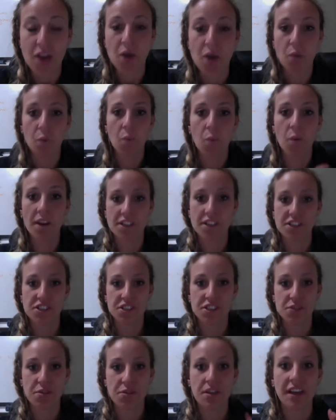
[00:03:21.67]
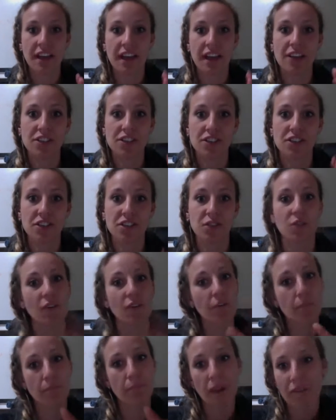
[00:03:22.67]
Which do you think I should do?
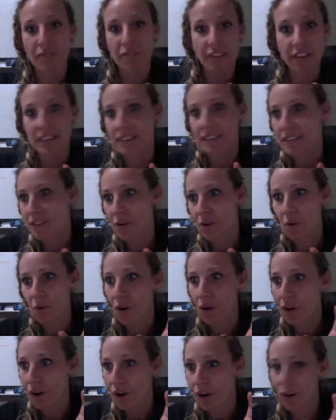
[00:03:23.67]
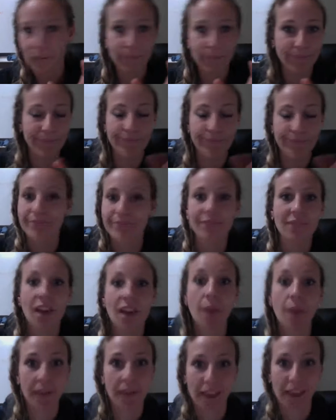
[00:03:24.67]
Muffins or
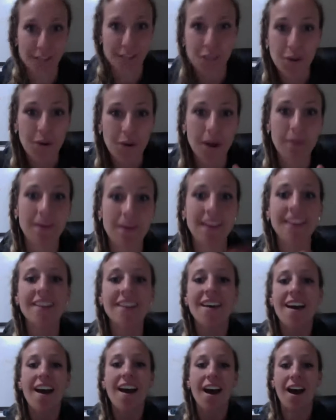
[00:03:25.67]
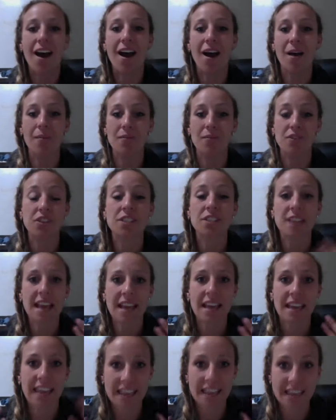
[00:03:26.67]
cupcakes? You know what I mean? Just
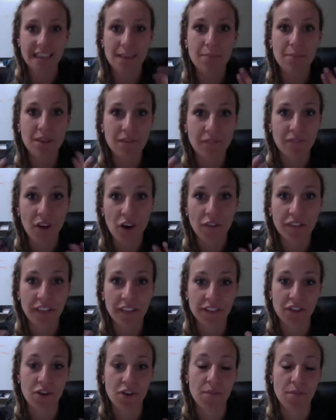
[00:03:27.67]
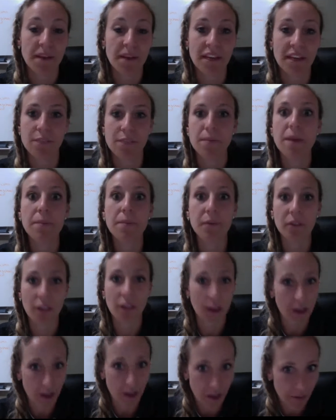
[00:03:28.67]
get them involved, get their opinions. People
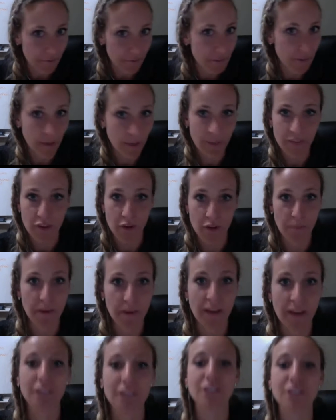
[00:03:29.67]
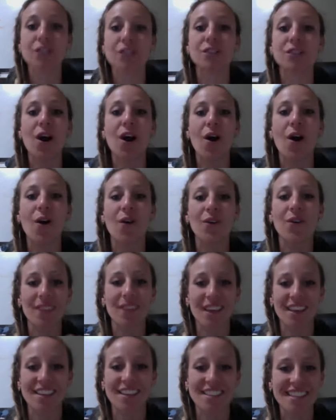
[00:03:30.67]
love to give their opinions. So
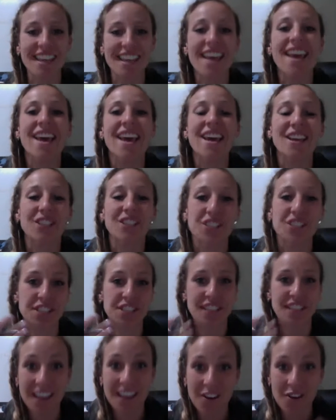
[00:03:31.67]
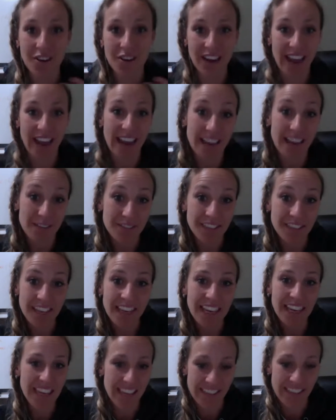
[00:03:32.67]
just think
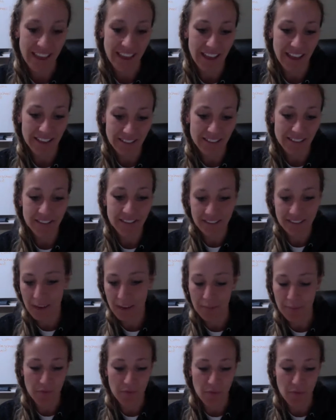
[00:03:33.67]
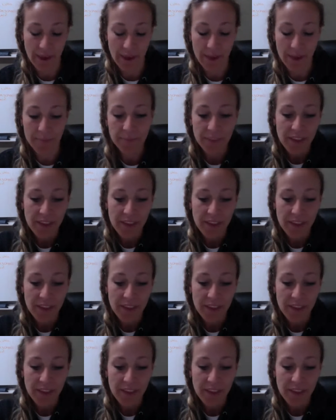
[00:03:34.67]
creatively in that type of way.